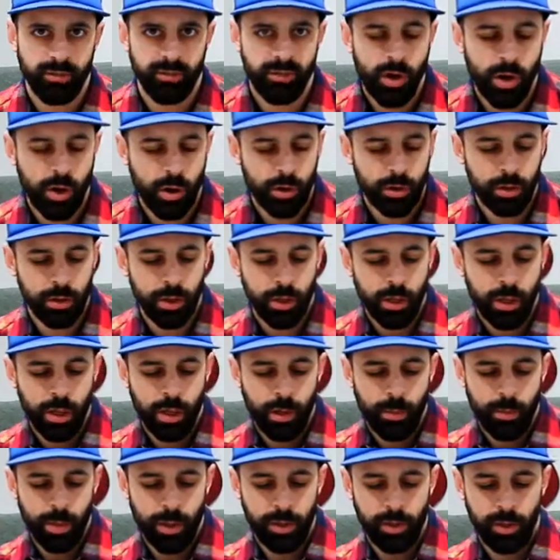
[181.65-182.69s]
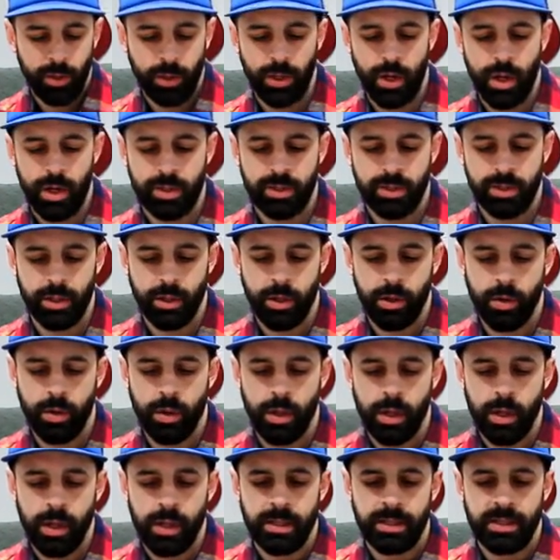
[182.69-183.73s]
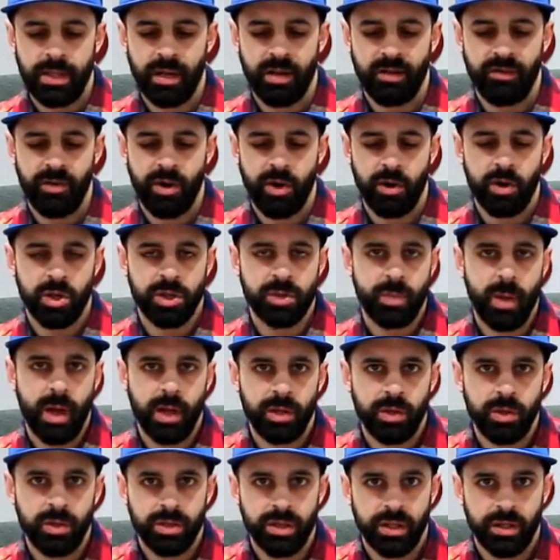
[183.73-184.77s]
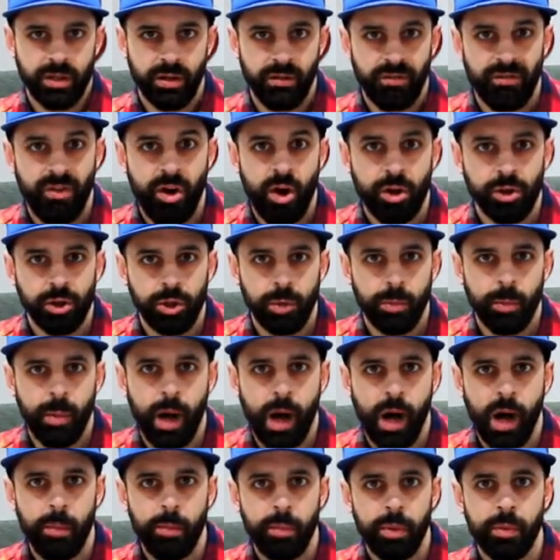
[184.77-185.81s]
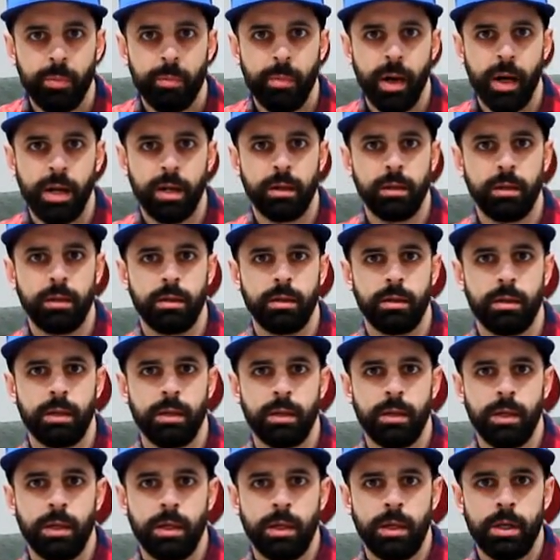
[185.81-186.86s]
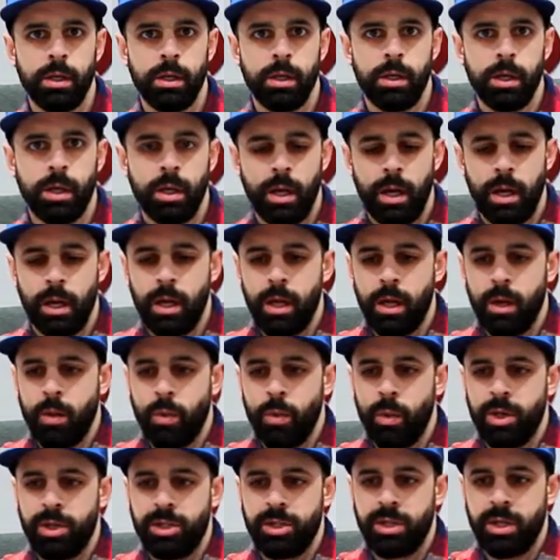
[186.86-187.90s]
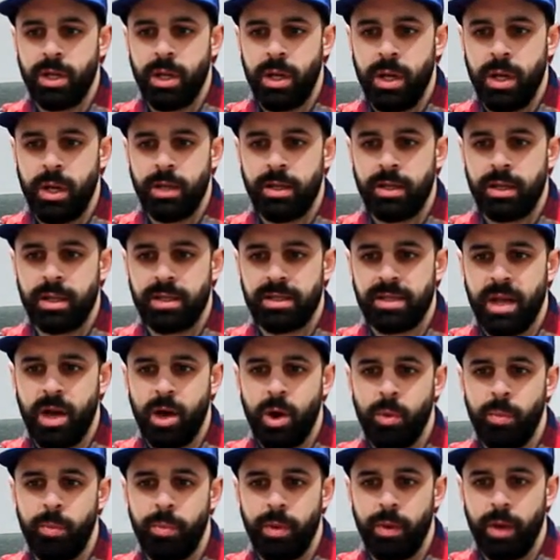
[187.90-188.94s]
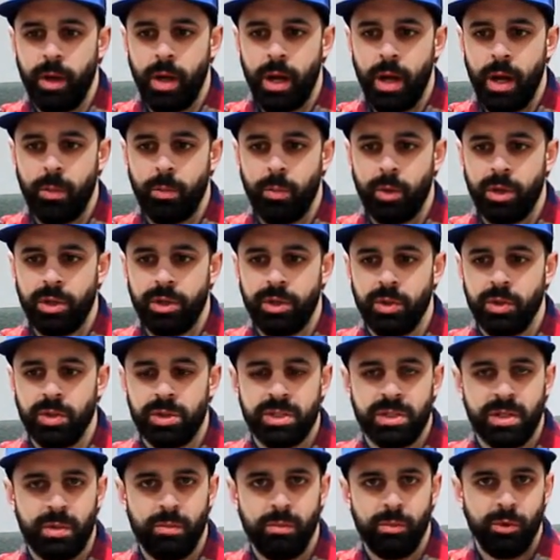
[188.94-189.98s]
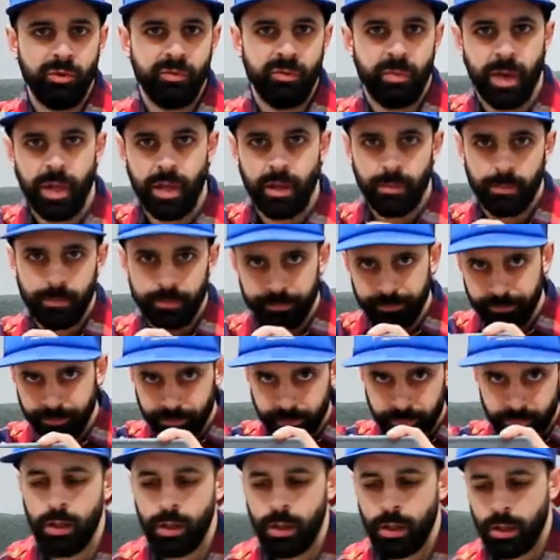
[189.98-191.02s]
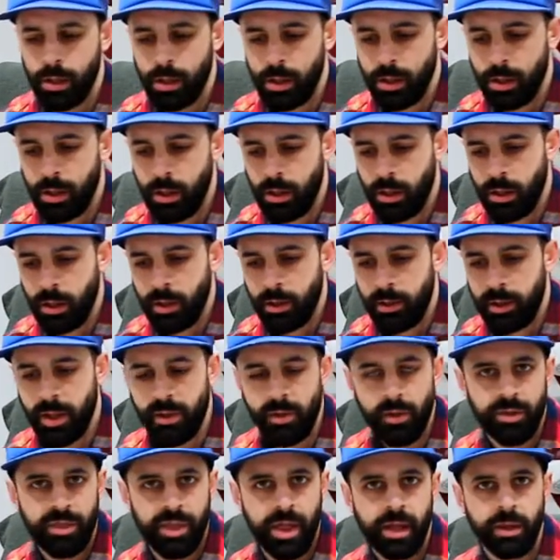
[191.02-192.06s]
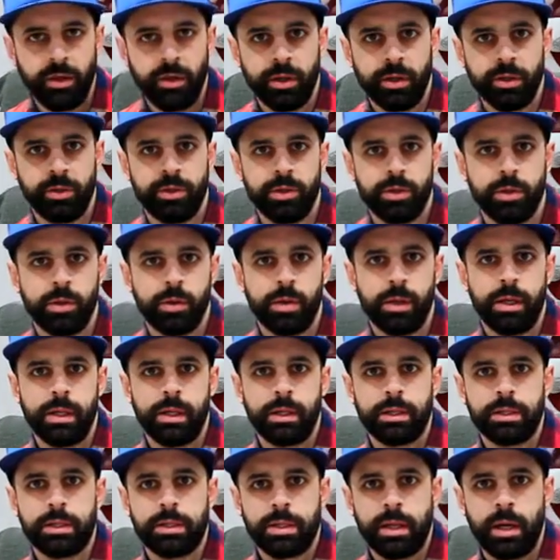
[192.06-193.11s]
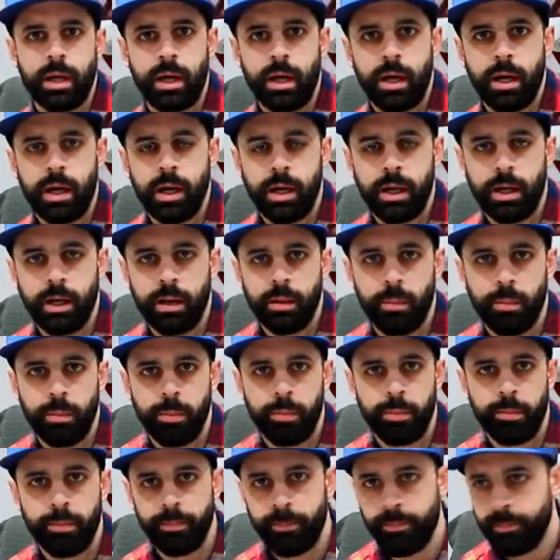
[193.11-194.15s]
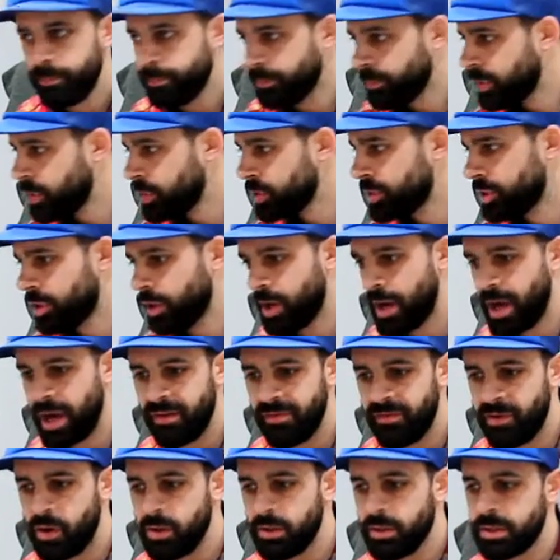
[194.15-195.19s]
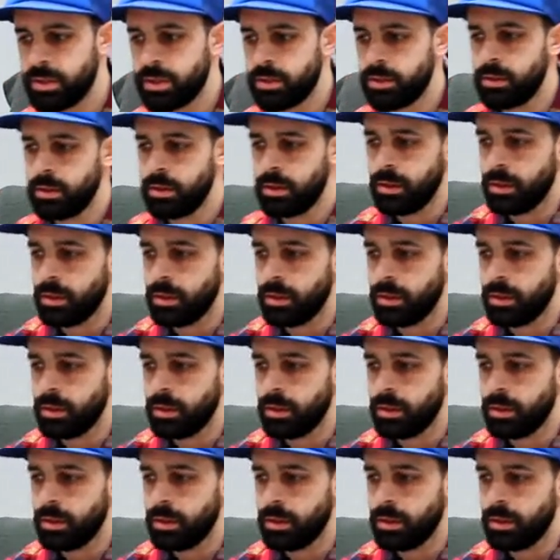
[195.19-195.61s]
phone, but you can also take photos by using the volume up button, which does help reduce some movement. The other thing you can do is use your headphones.